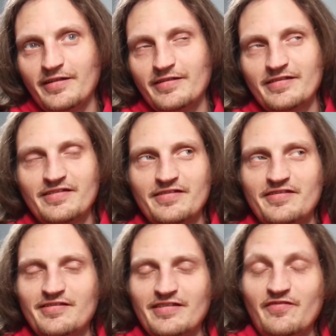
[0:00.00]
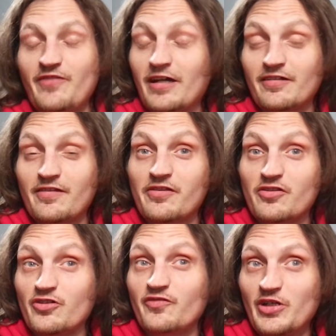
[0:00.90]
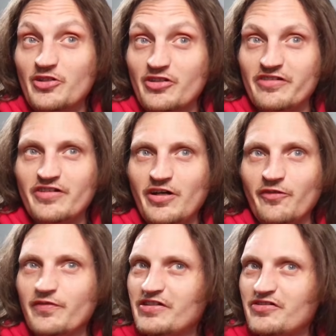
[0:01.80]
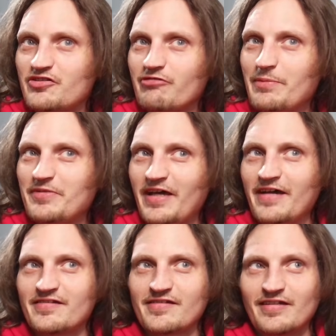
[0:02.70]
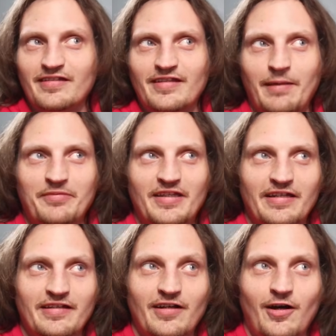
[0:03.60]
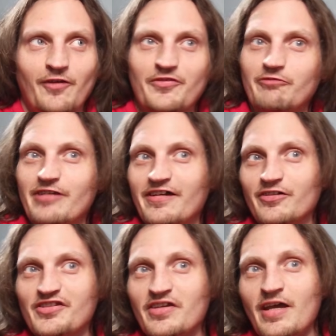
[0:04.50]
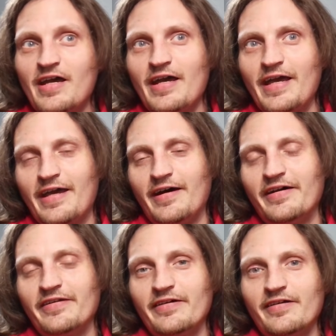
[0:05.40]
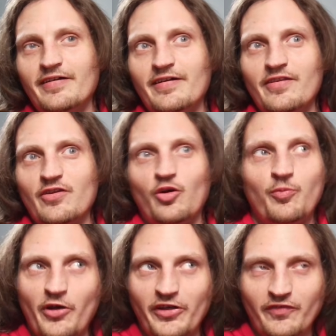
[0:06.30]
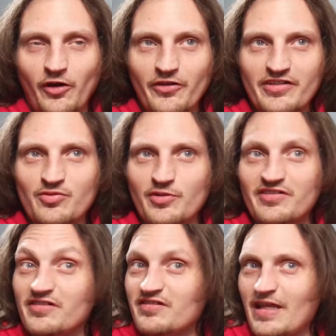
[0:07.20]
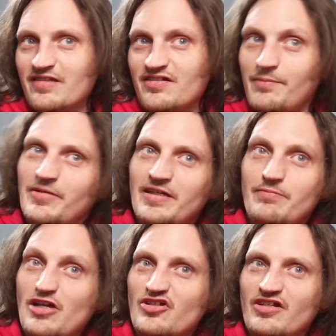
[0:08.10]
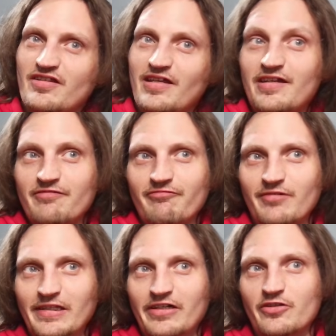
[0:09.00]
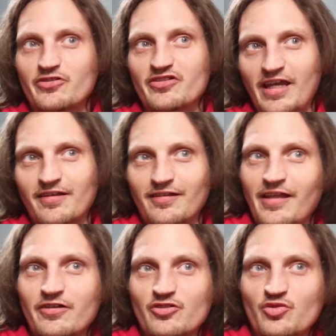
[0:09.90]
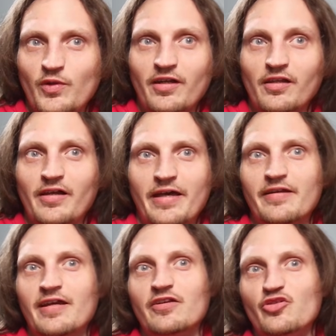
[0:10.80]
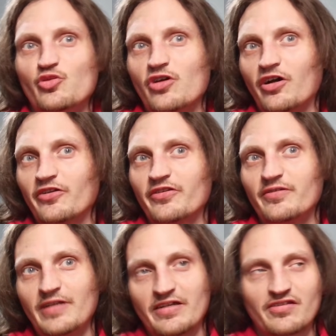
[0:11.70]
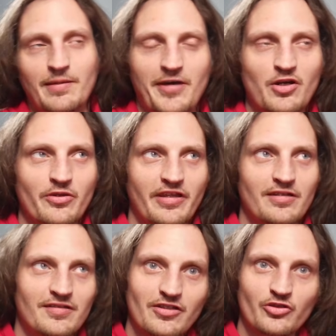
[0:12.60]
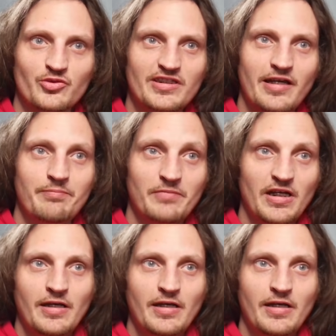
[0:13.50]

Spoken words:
This is, in fact, the third version of this script as it kept getting off the rails, and the whole point of all this was that somebody mentioned they didn't really understand layers well, and a new card has come out that deals with them,